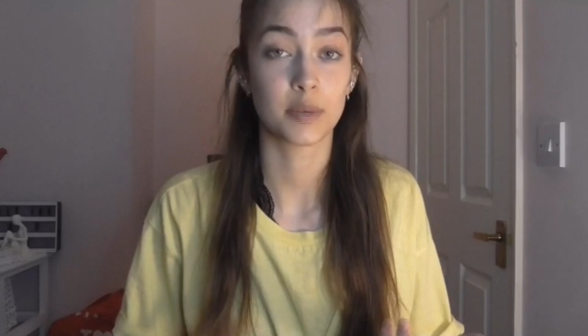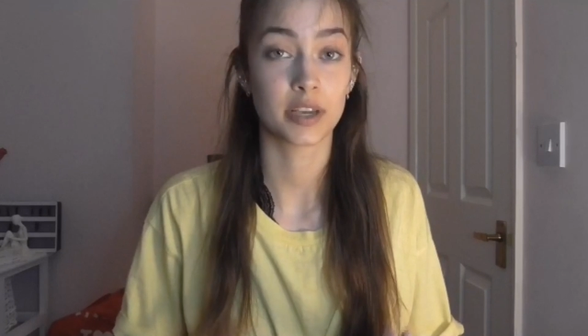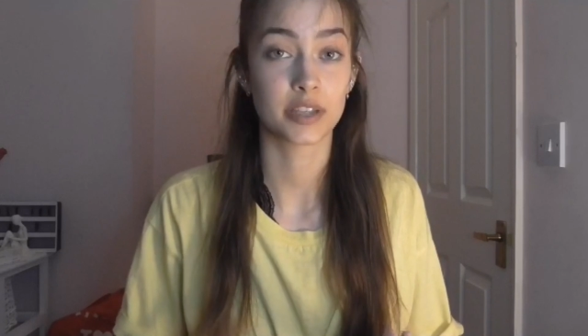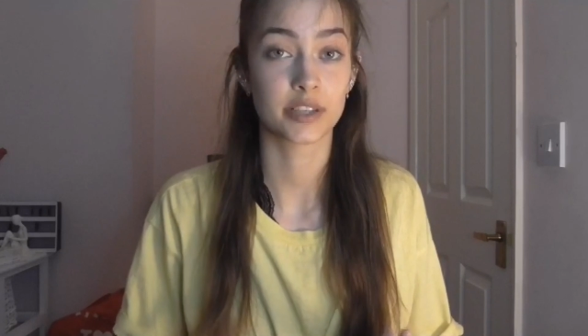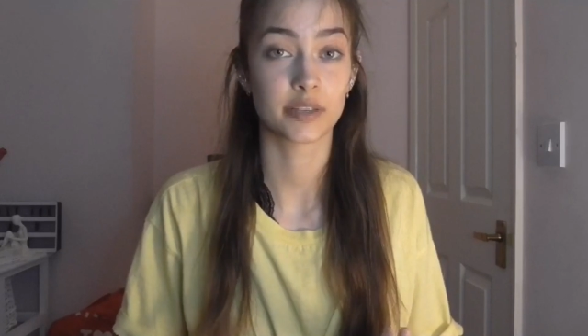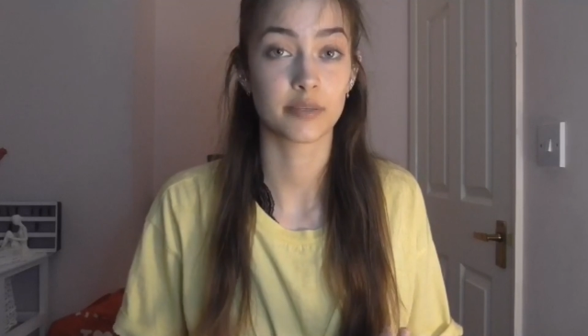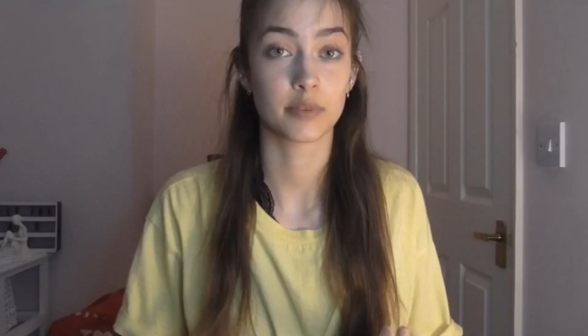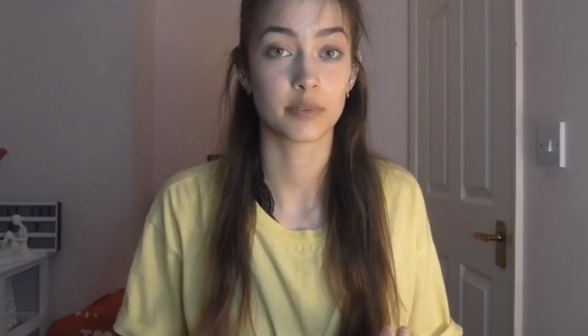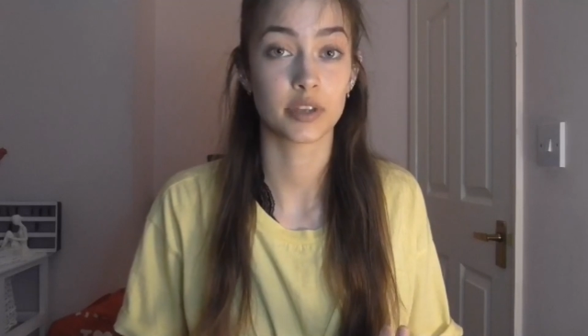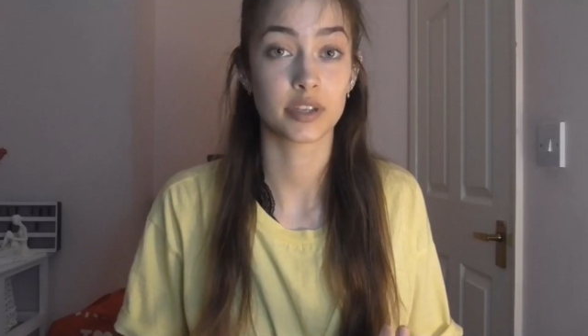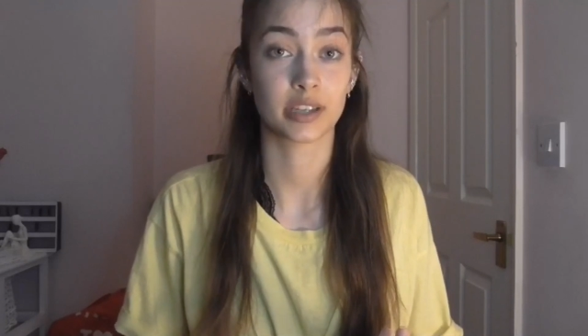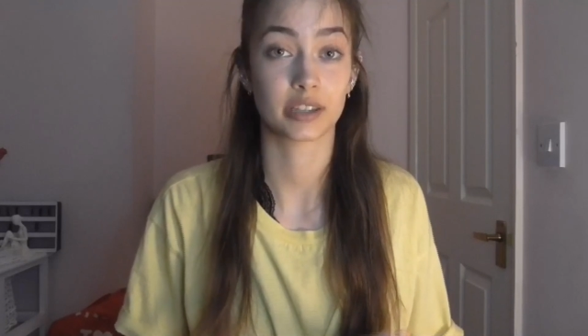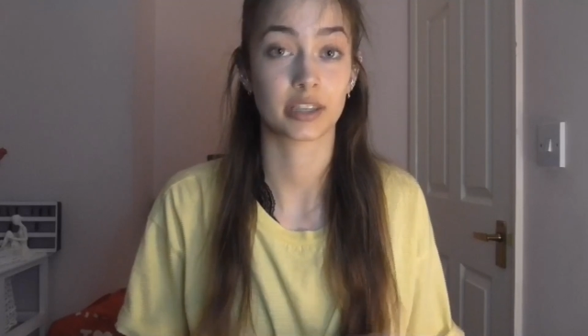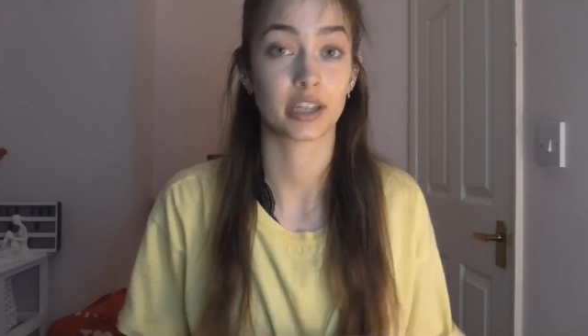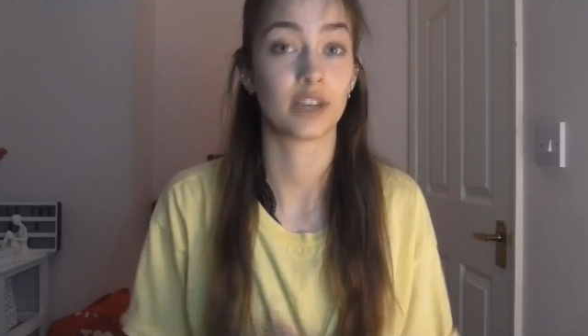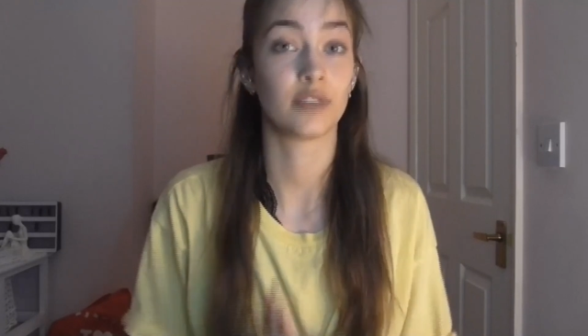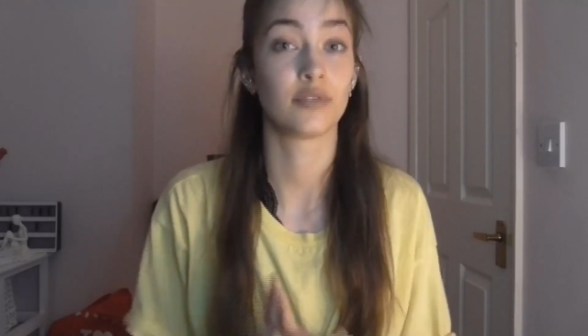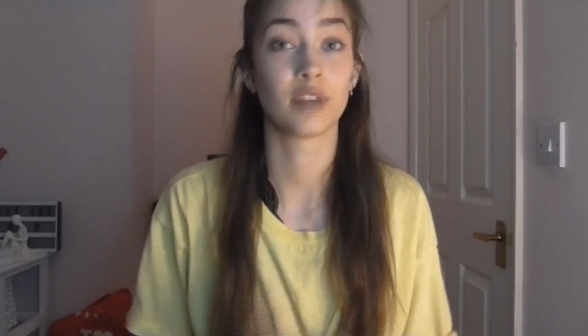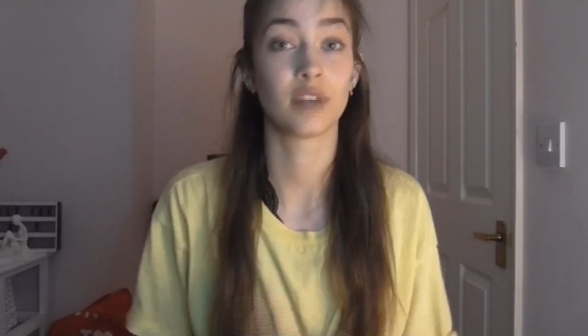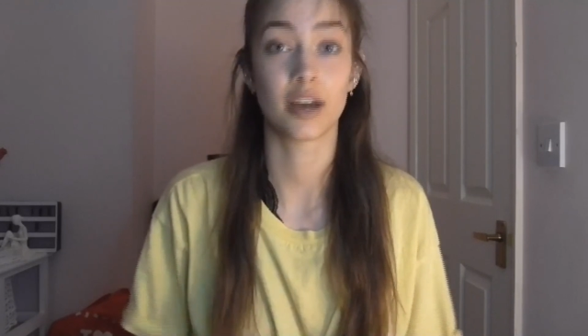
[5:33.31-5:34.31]
piece of music
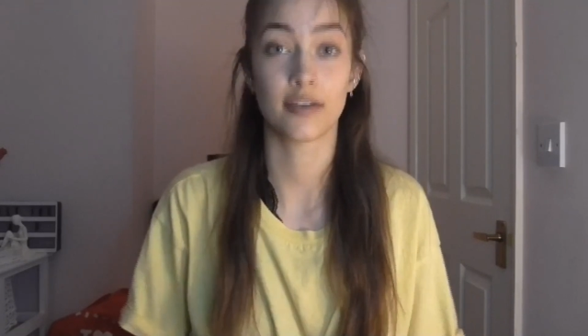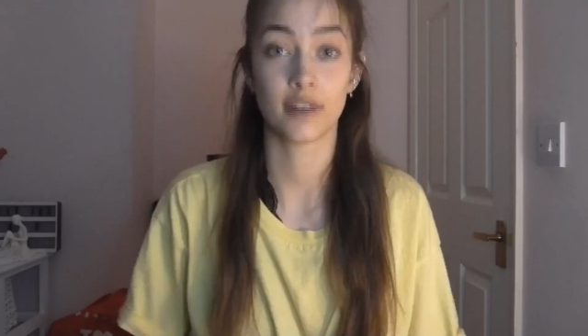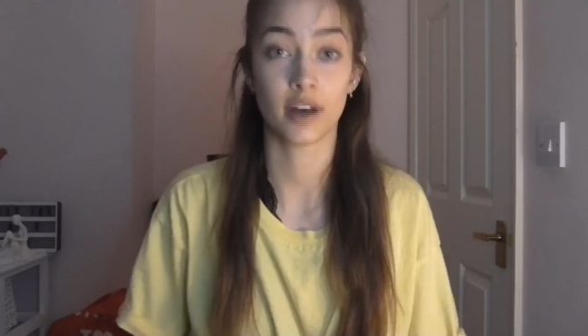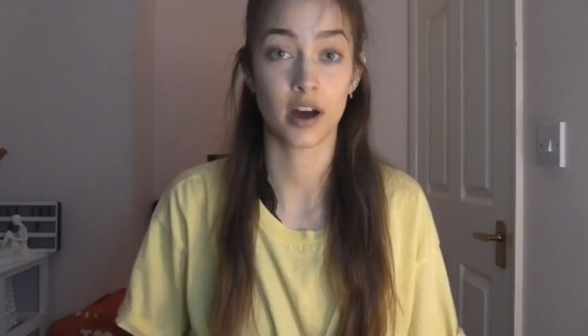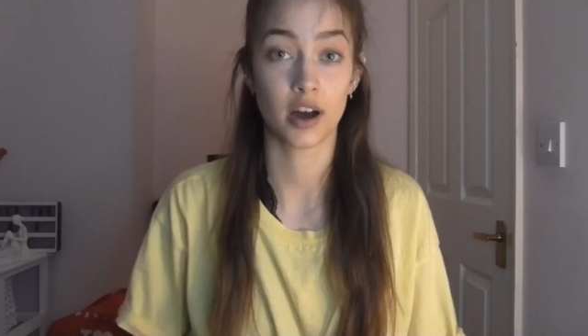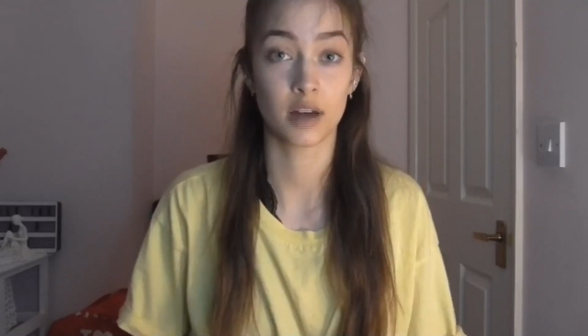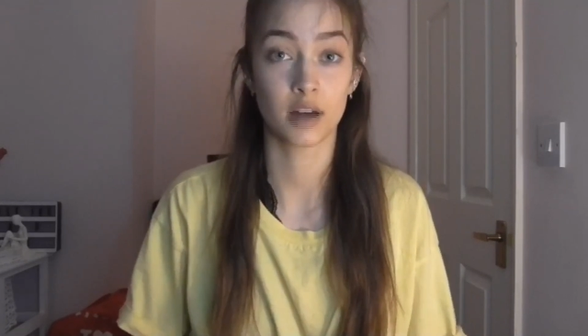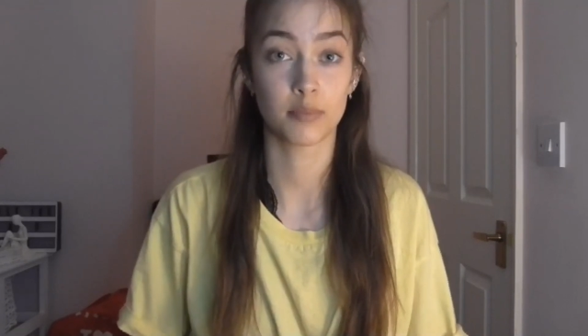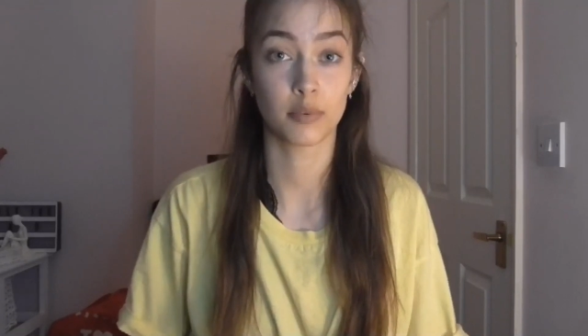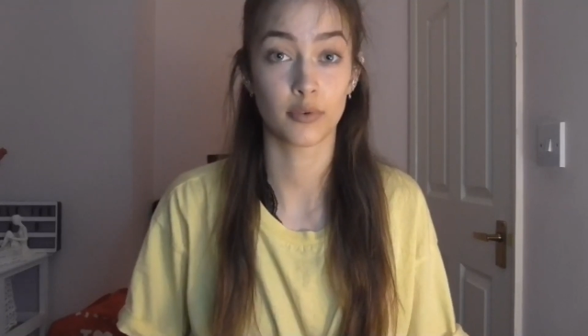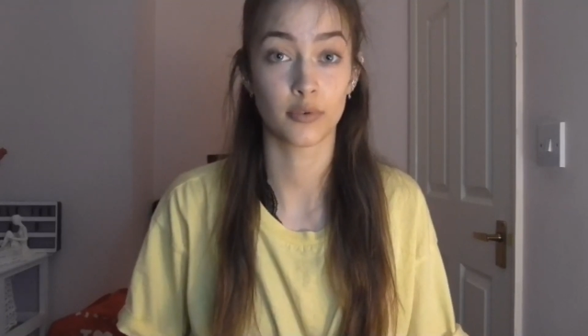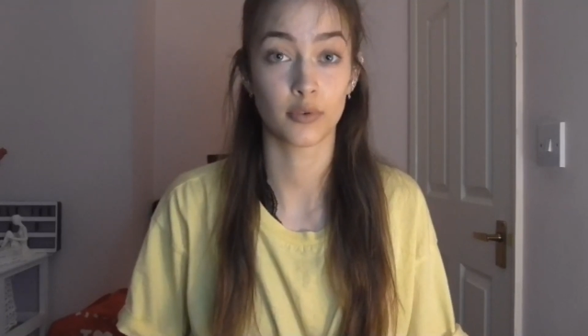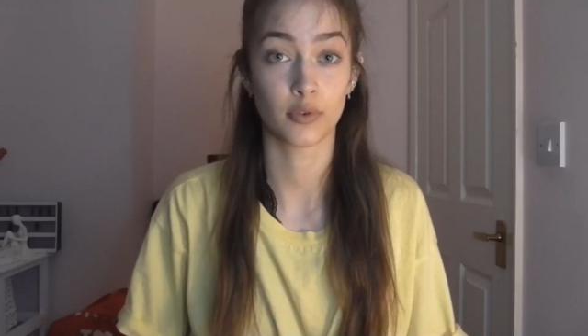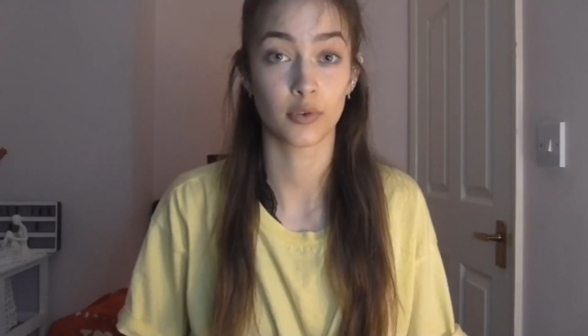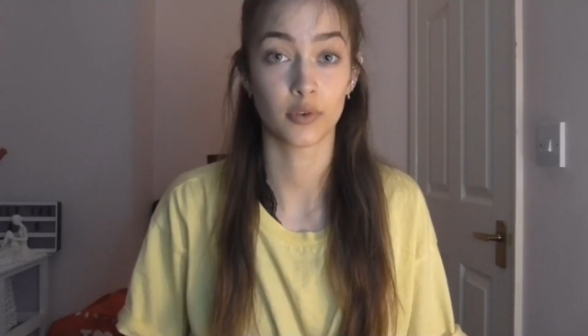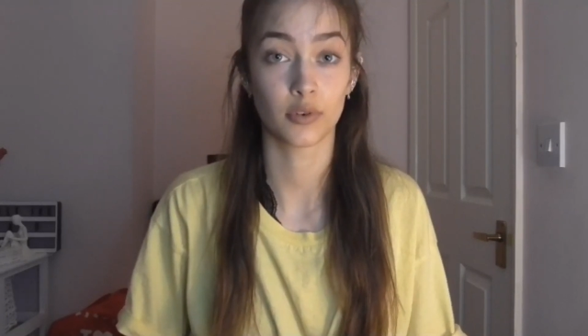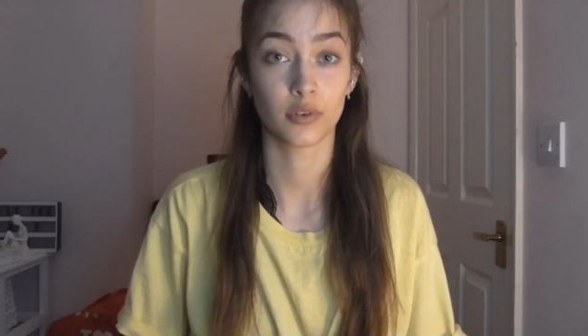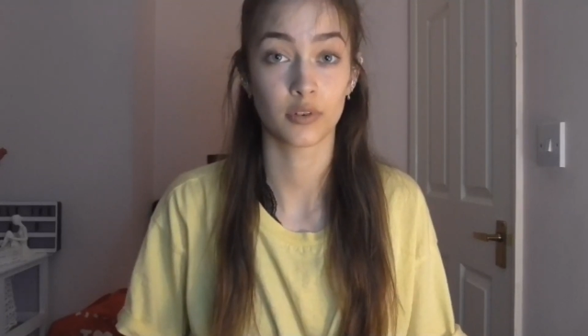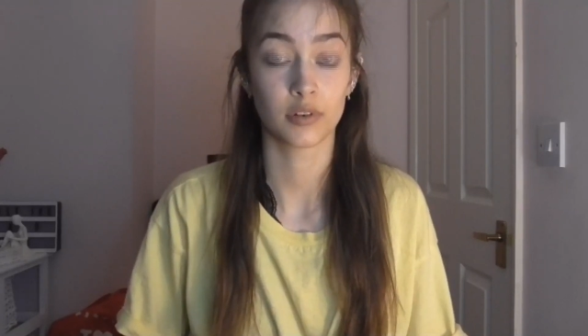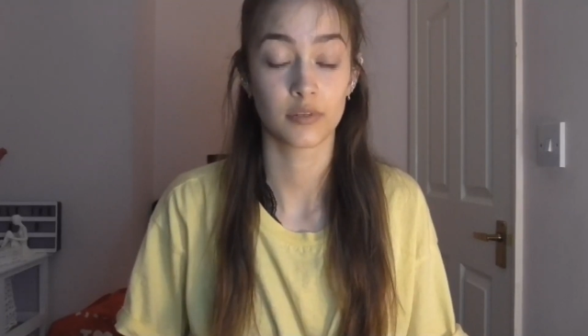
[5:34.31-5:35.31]
that you've never heard
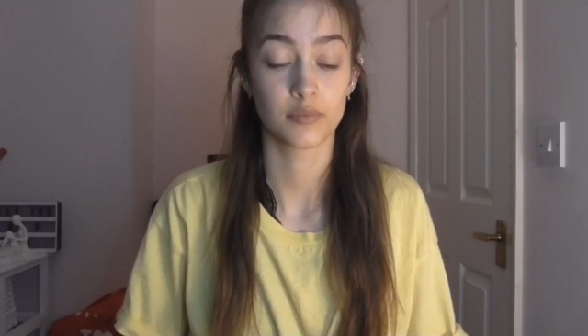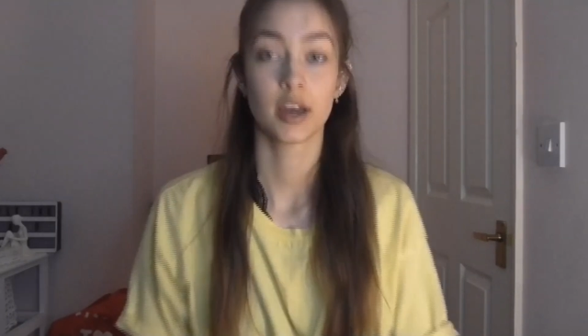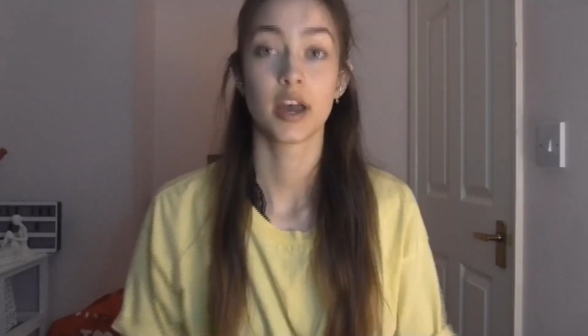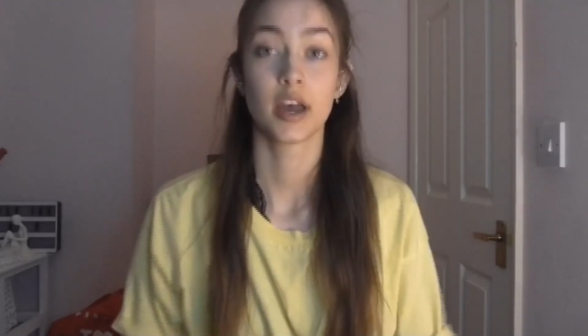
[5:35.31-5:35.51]
before.